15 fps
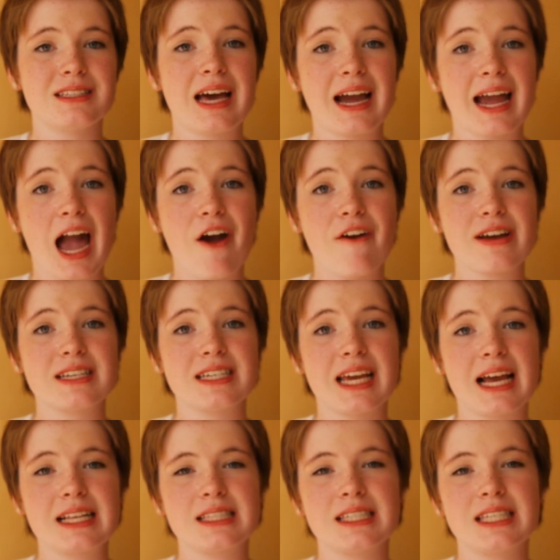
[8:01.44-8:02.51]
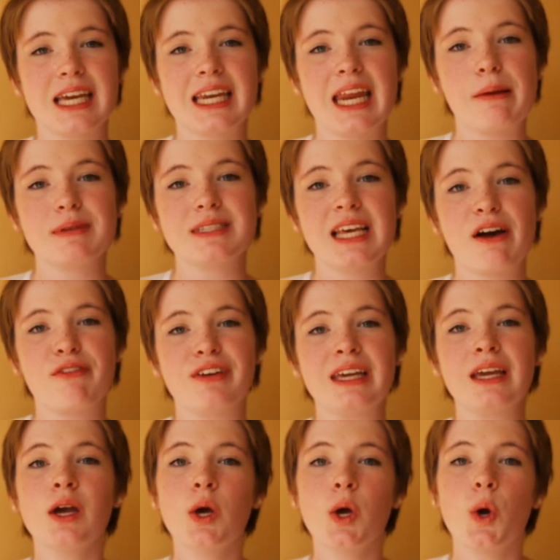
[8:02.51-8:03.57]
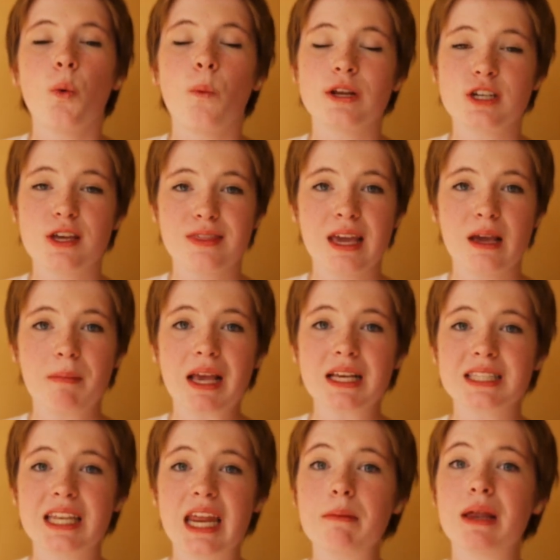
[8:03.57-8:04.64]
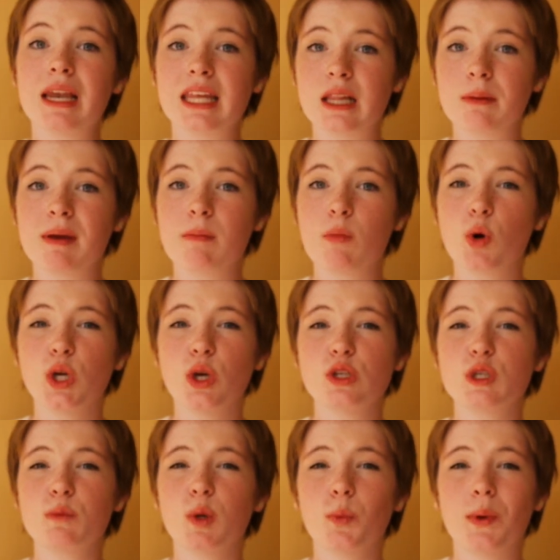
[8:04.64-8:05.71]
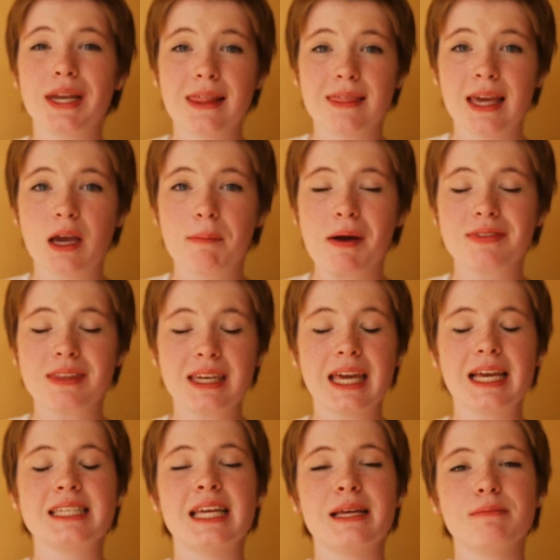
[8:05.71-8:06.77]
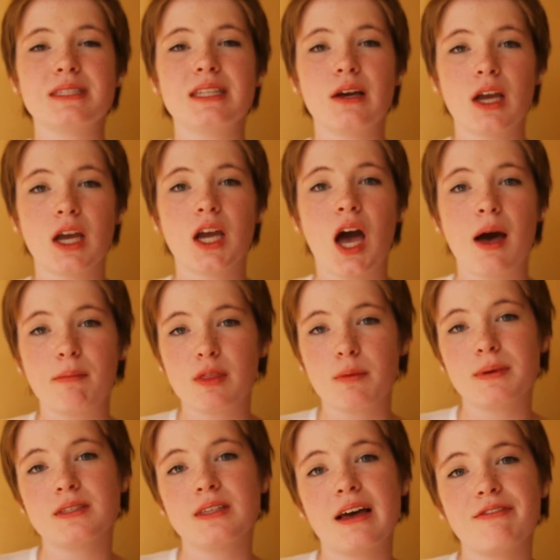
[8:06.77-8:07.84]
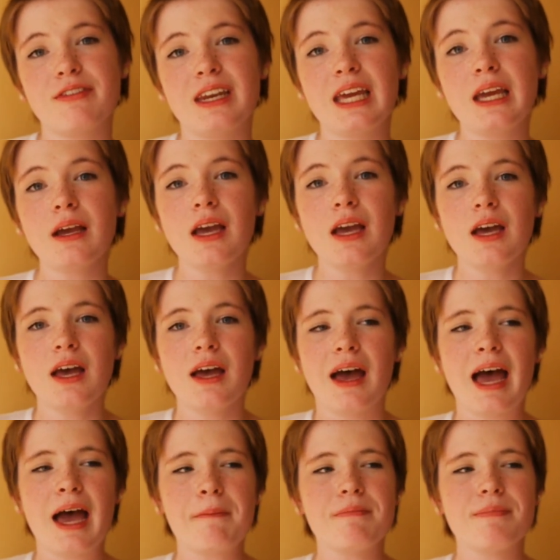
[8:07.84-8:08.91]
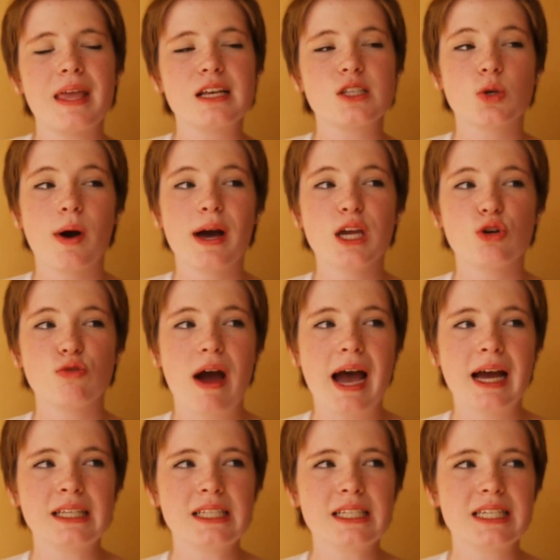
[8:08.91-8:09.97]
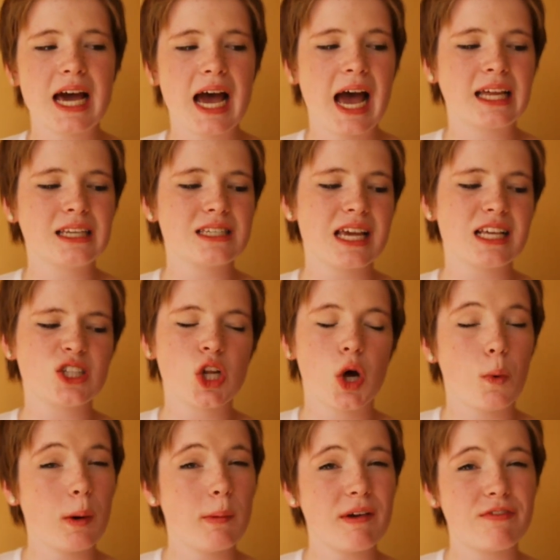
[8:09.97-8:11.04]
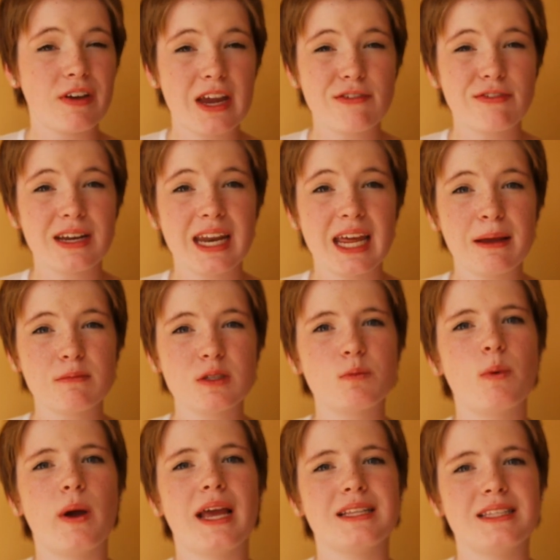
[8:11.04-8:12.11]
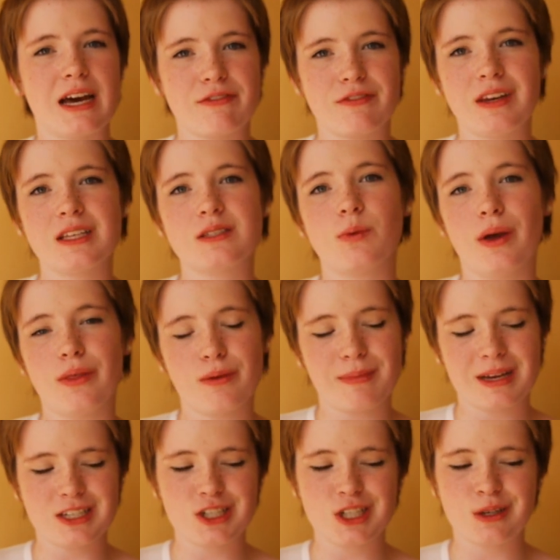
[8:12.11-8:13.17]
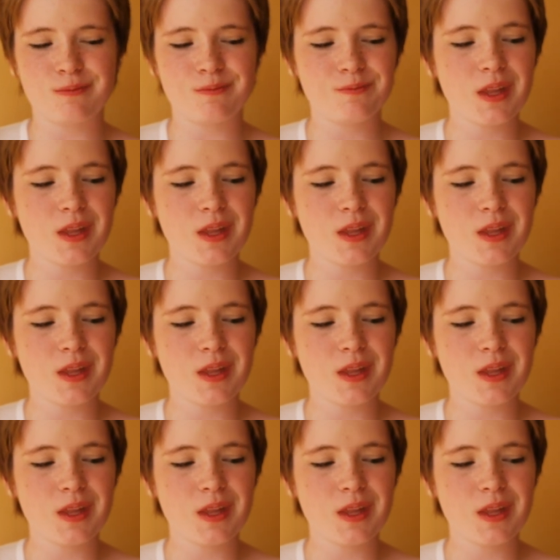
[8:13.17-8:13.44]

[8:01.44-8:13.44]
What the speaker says: that character gets the nickname Sephi, which I think makes the name a little bit more usable when you think about the nicknames that could come with Persephone. It's quite grand, and it's not one of my favourite names, but it definitely is worth a mention.